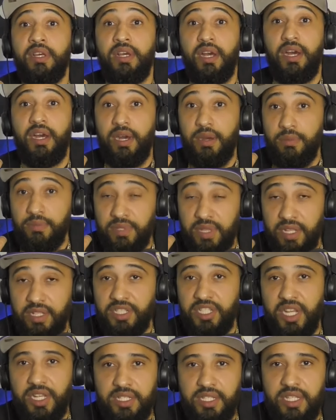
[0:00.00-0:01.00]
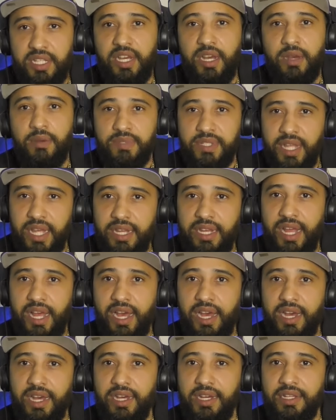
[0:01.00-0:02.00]
um, Jay Z comes at
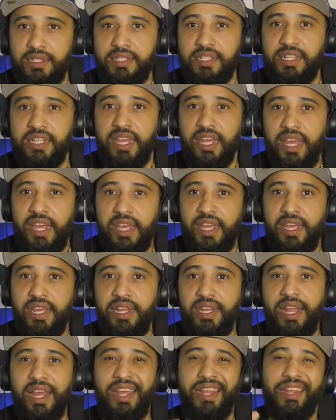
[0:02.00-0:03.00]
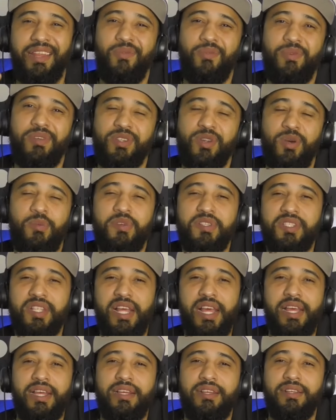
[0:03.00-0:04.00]
Nas again, and it was almost
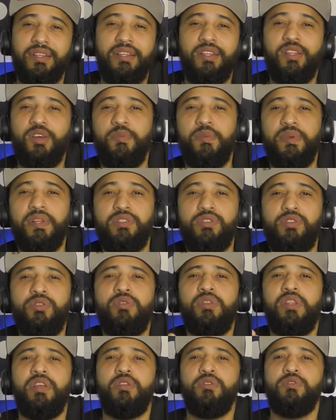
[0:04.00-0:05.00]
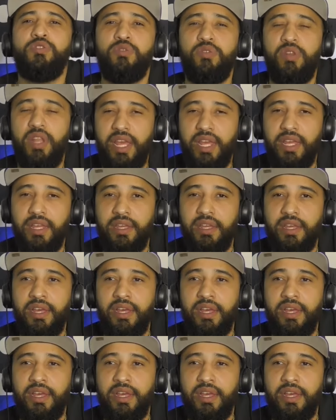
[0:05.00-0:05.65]
like a little bit too little, too late.